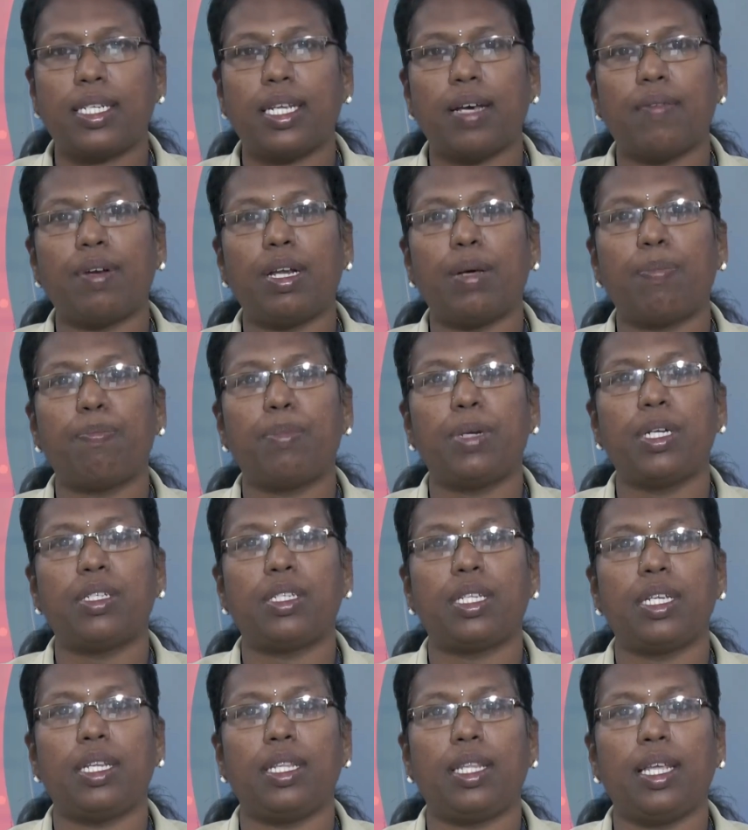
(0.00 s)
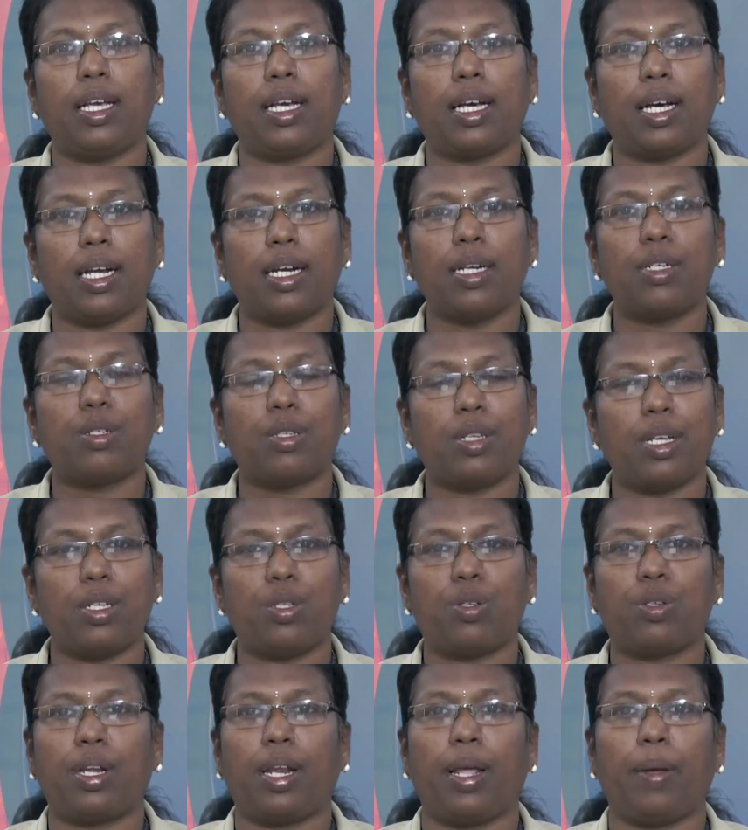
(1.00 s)
developments in the current
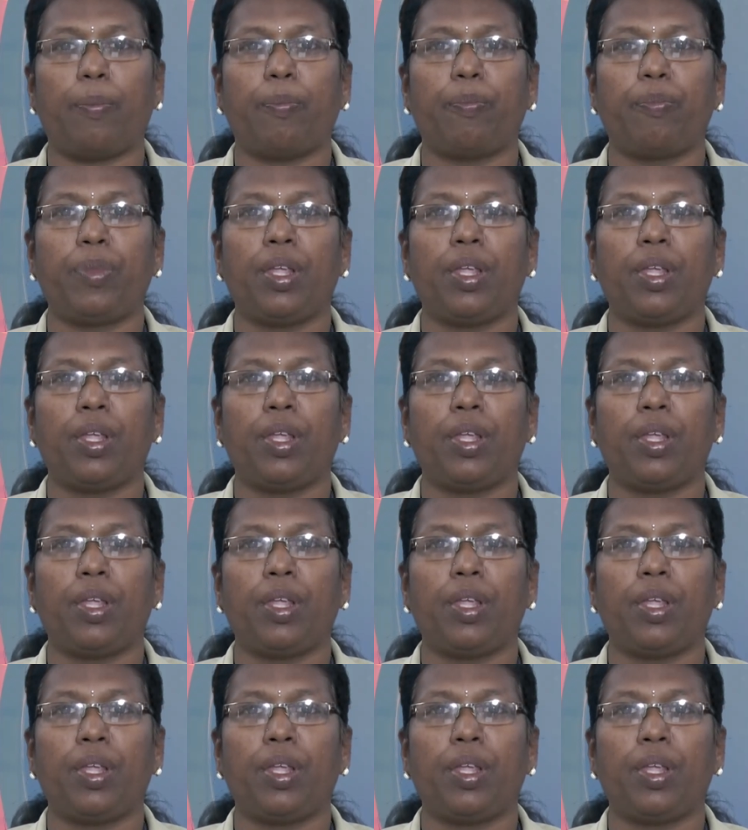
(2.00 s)
century.